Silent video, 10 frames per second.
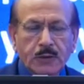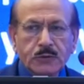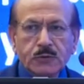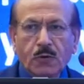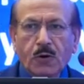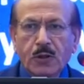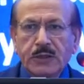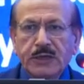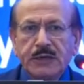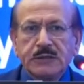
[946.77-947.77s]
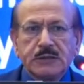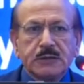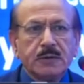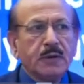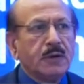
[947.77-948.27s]
So all
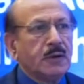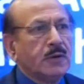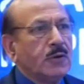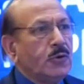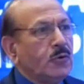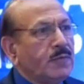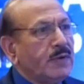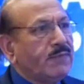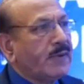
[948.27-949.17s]
these, you will